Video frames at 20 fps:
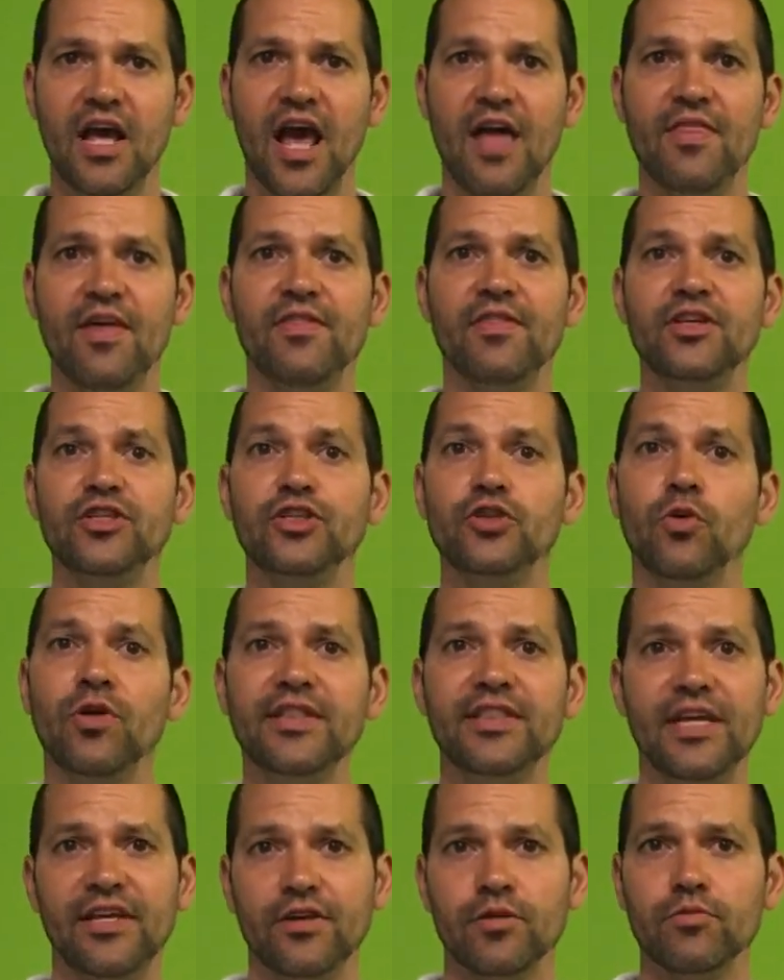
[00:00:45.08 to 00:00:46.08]
And then the
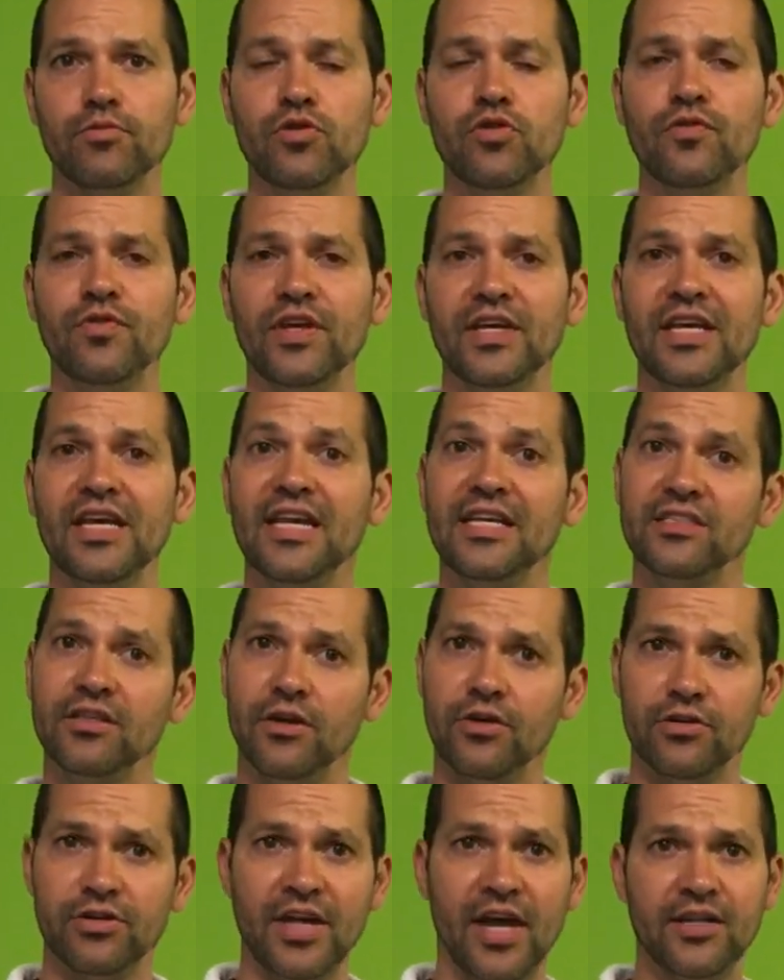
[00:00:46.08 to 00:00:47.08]
joint that you're moving is
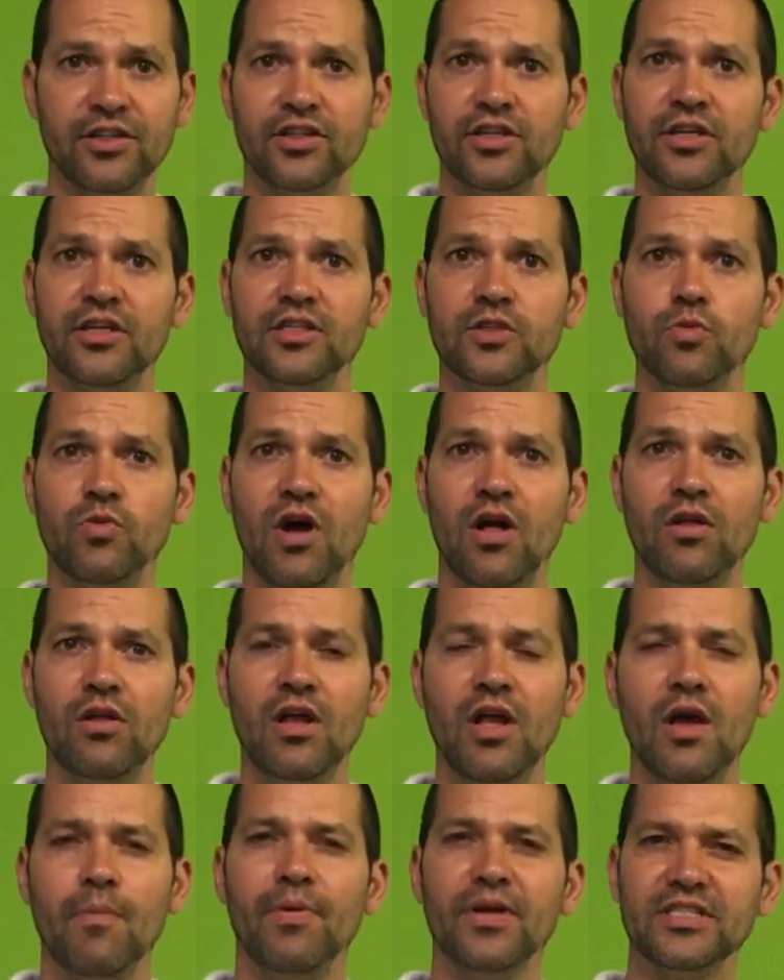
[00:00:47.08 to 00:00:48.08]
under tension as
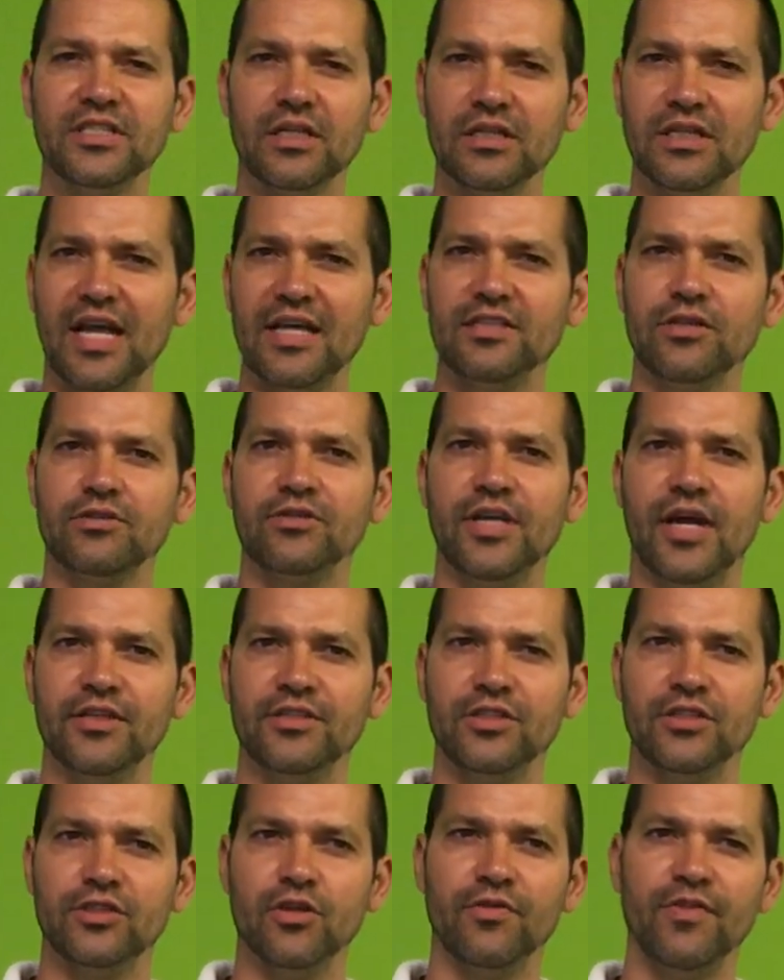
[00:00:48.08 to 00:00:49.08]
well, but it's a lesser
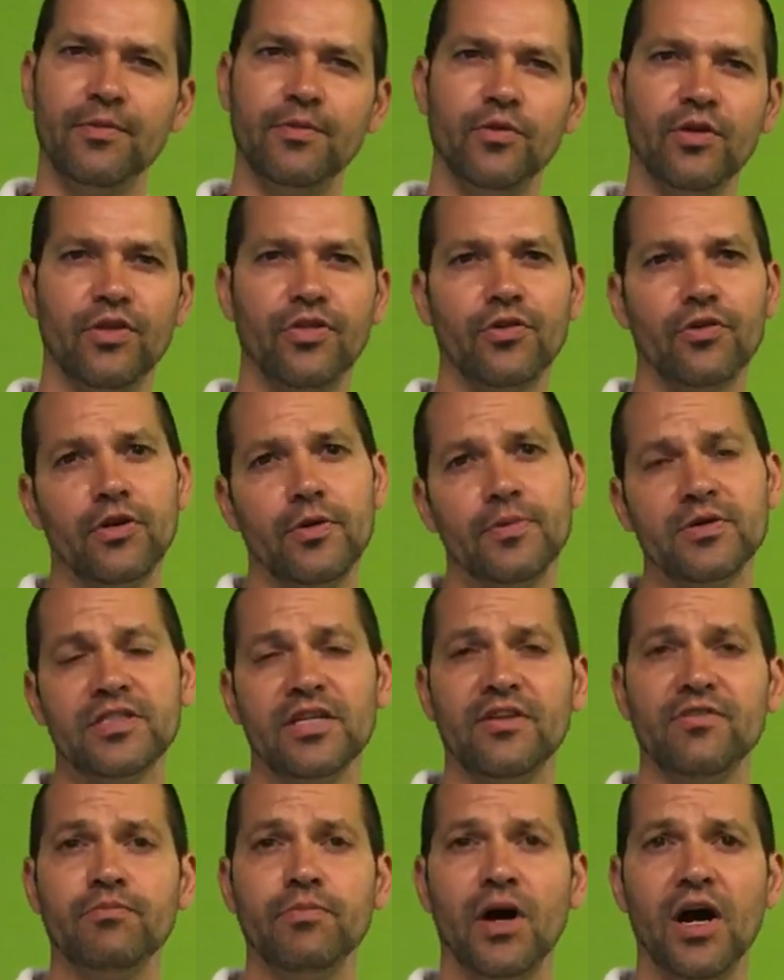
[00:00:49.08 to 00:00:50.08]
tension. So if I'm doing
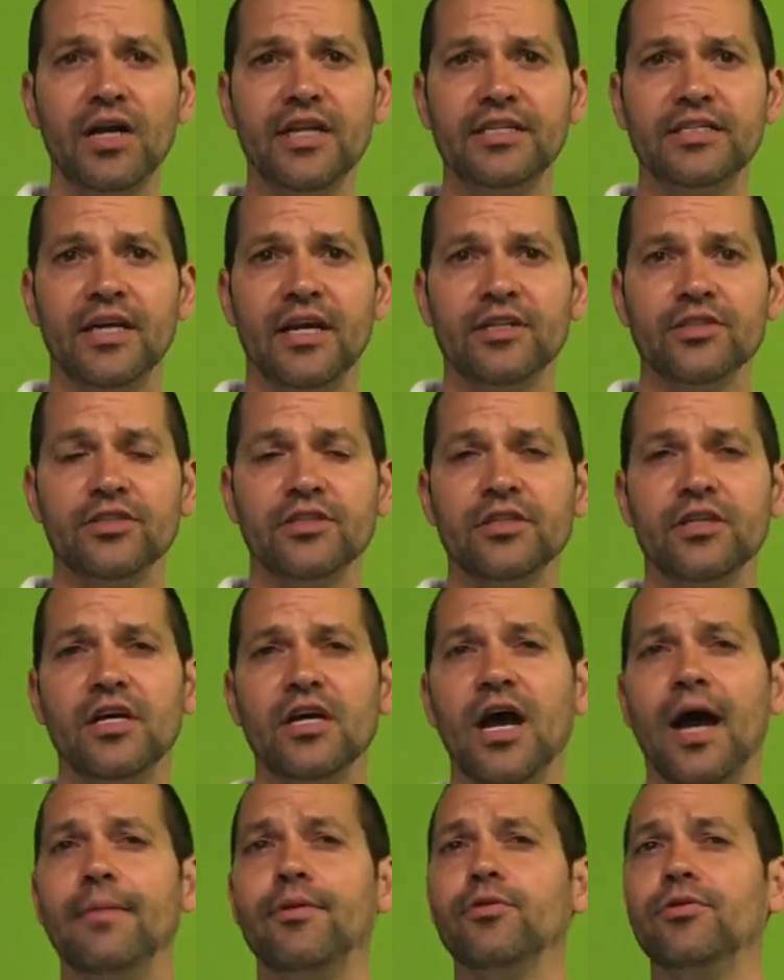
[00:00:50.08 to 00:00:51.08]
30% of body tension,
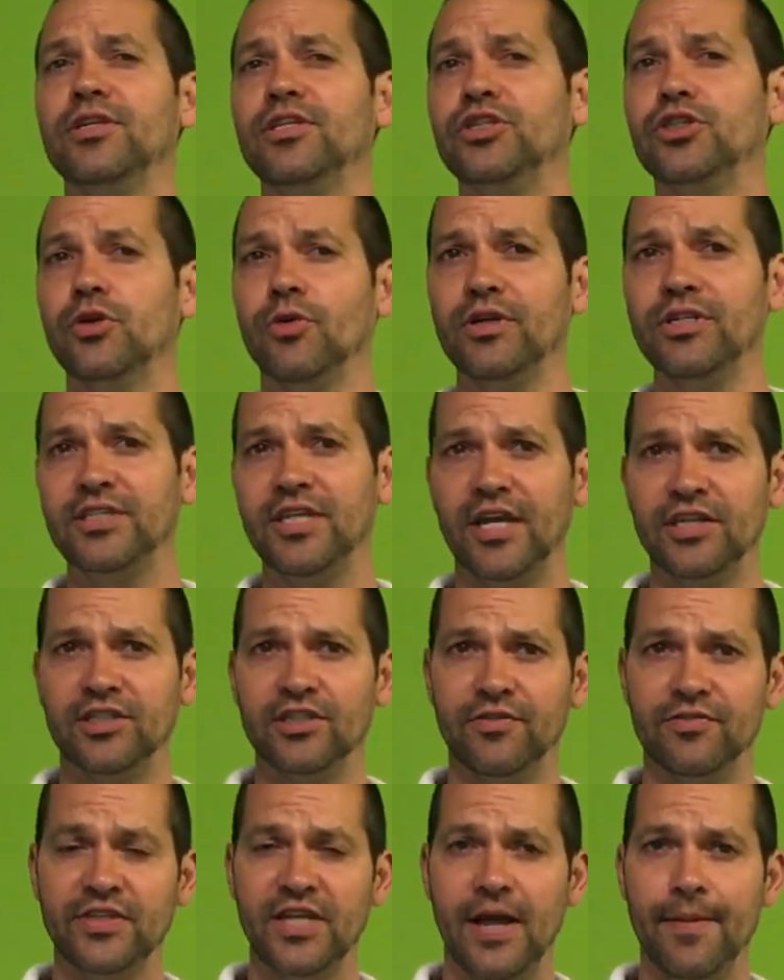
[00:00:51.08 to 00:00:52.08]
I'm doing joint tension
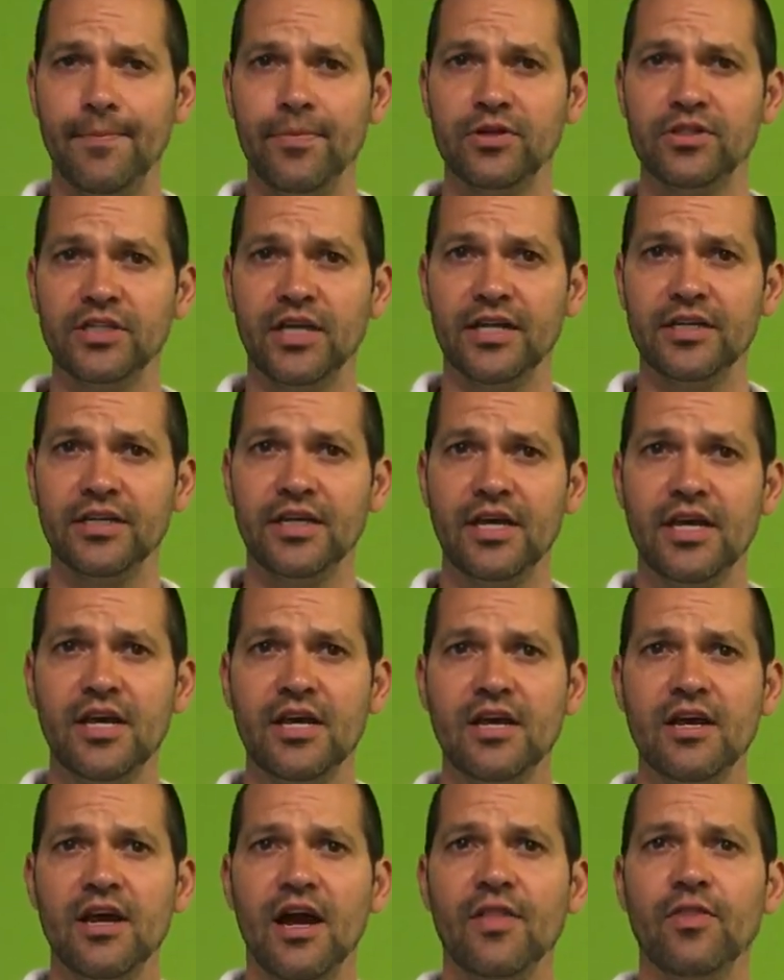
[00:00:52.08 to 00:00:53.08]
of 10%.
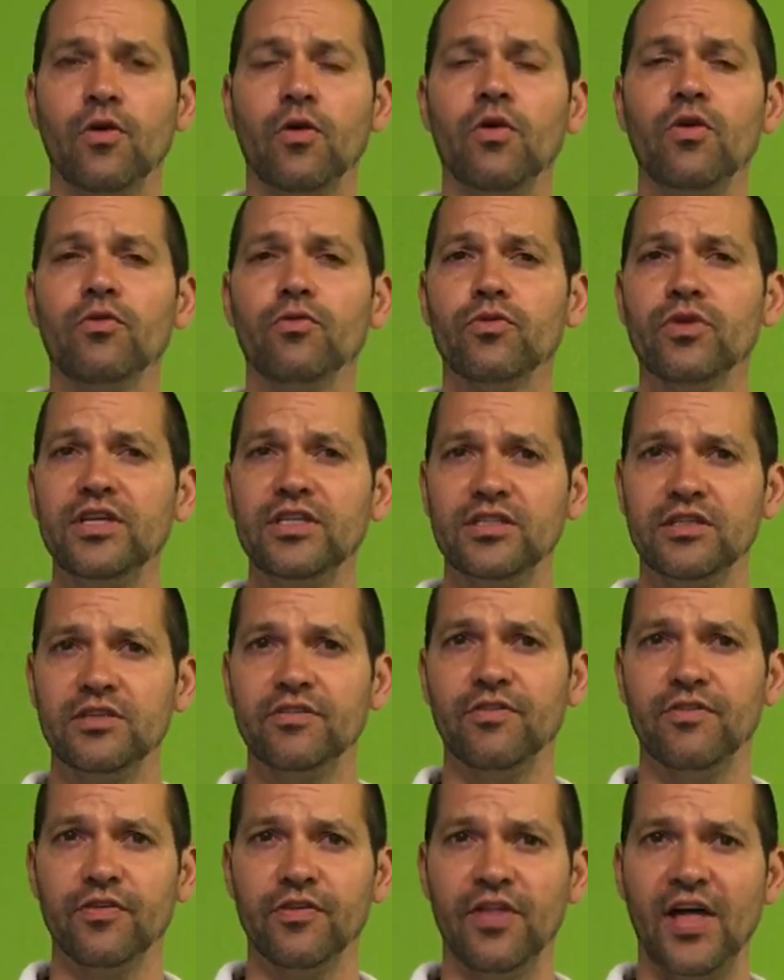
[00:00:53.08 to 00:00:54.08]
And the whole reason
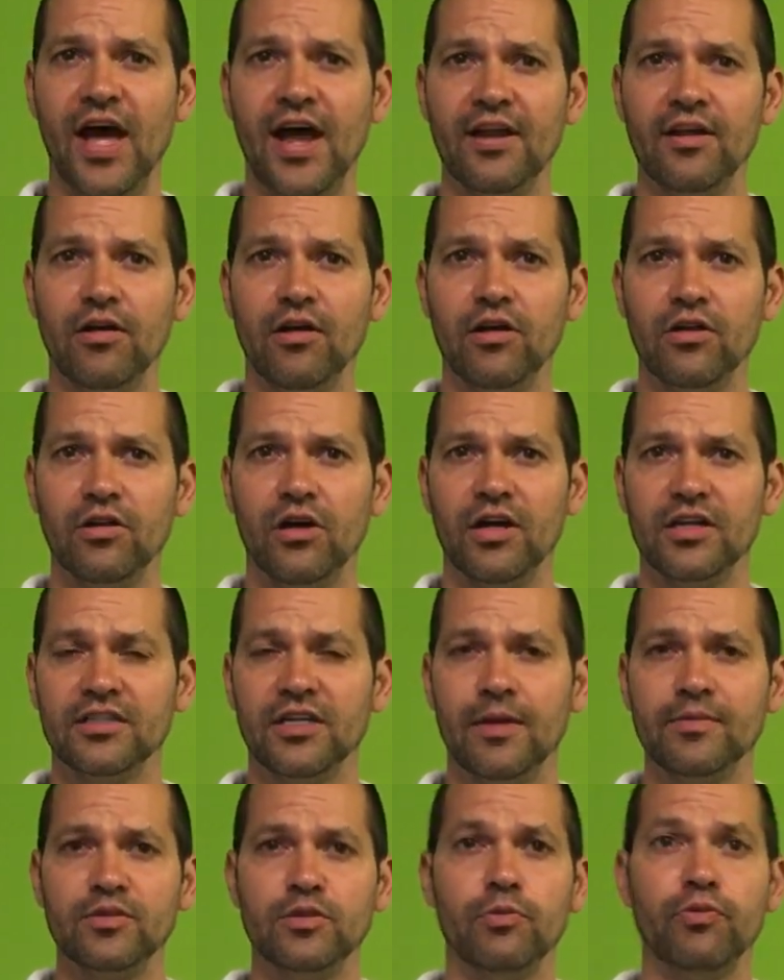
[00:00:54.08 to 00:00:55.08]
for that a lot of
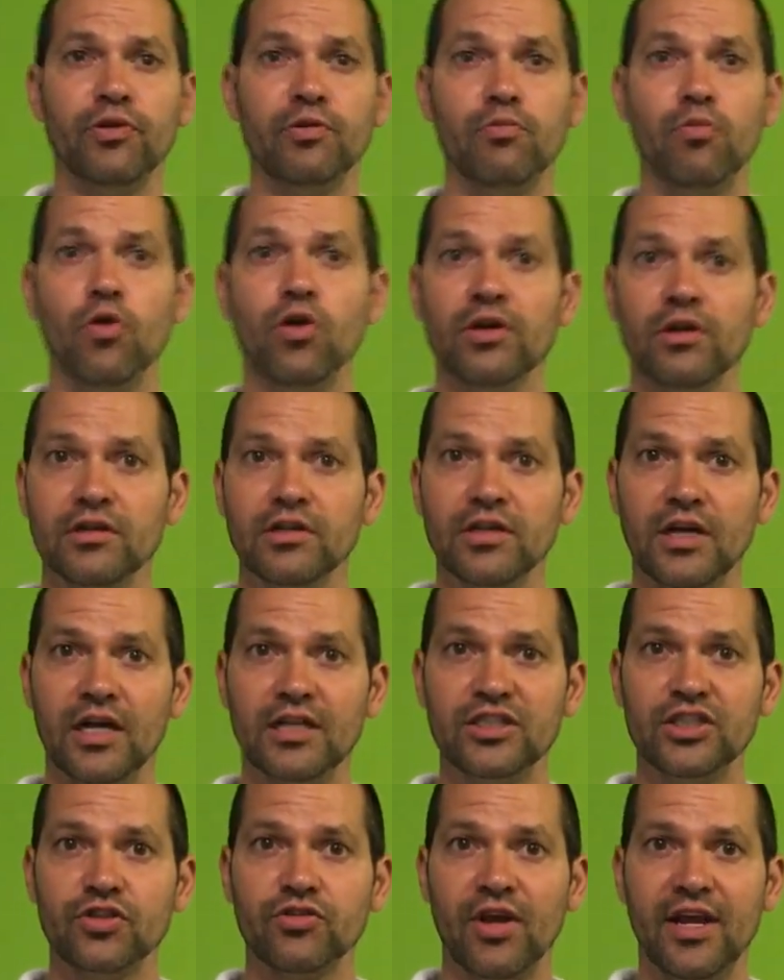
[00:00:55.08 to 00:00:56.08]
times is to put more
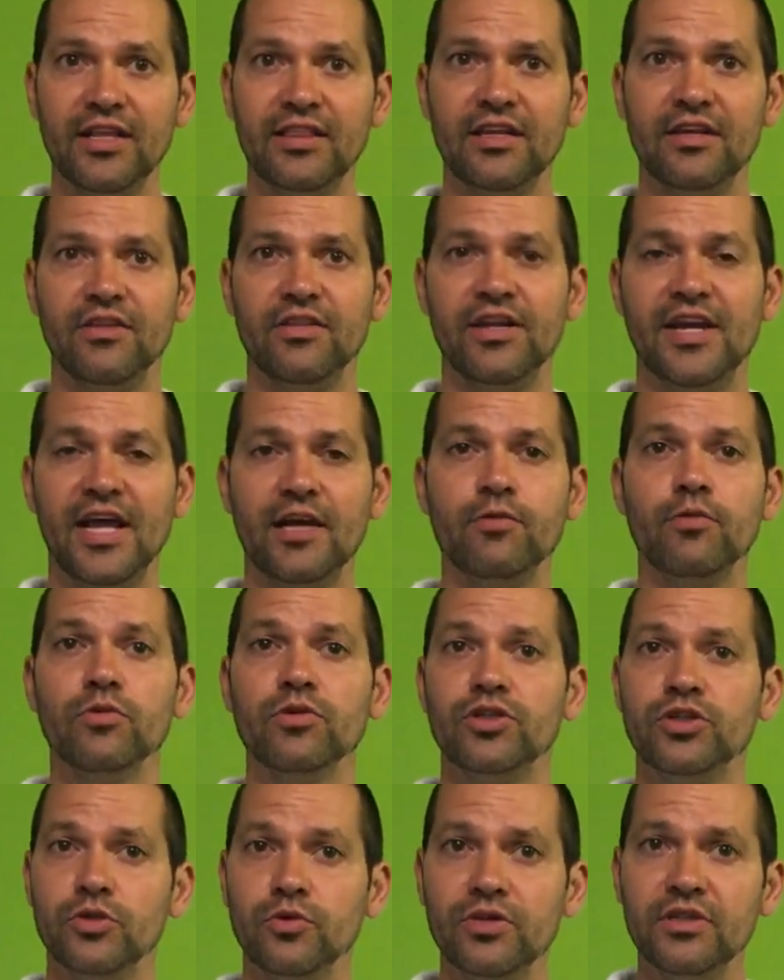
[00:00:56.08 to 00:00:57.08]
strength into the neck when we're
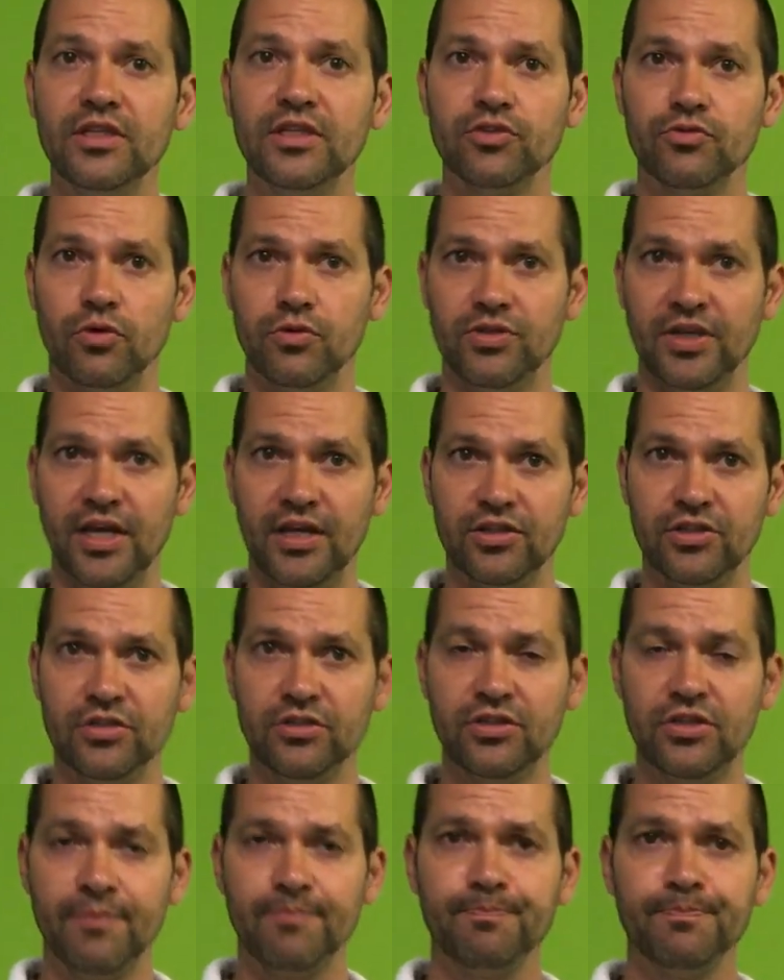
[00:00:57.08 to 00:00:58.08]
doing these
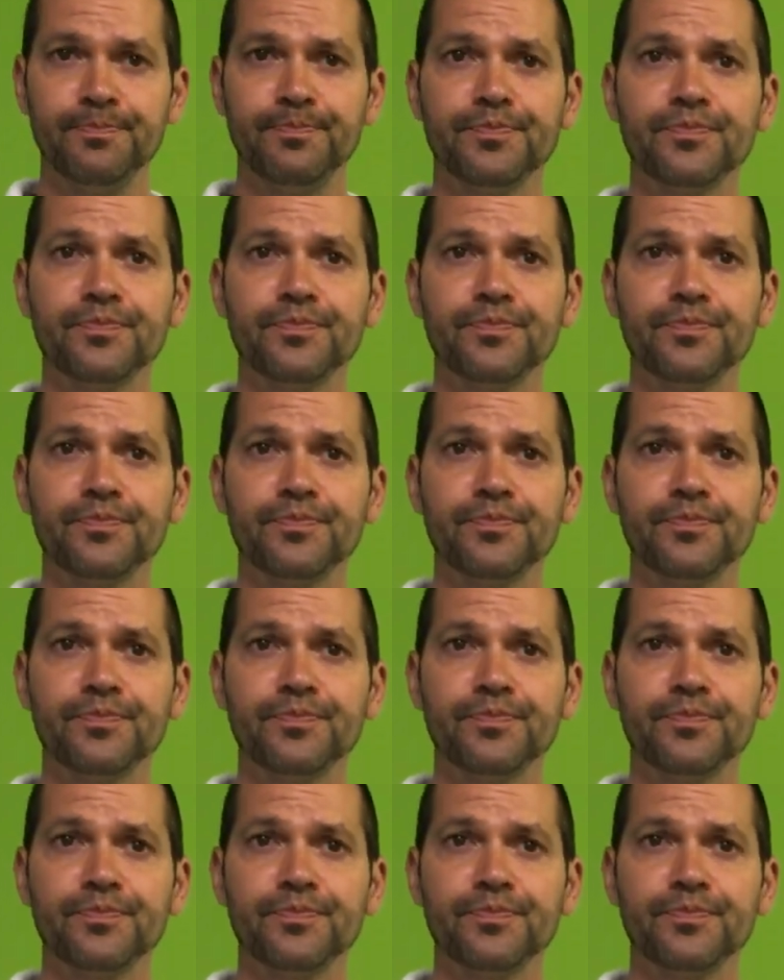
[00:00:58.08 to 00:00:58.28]
rotations,